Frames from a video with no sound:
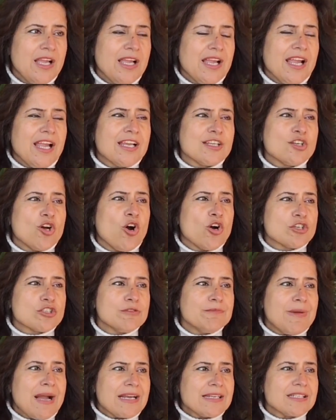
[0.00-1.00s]
It
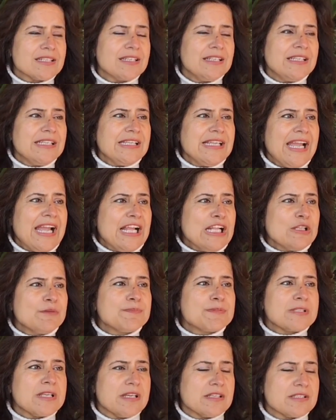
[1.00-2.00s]
automatically
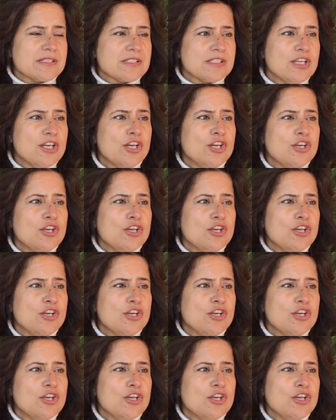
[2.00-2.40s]
helps us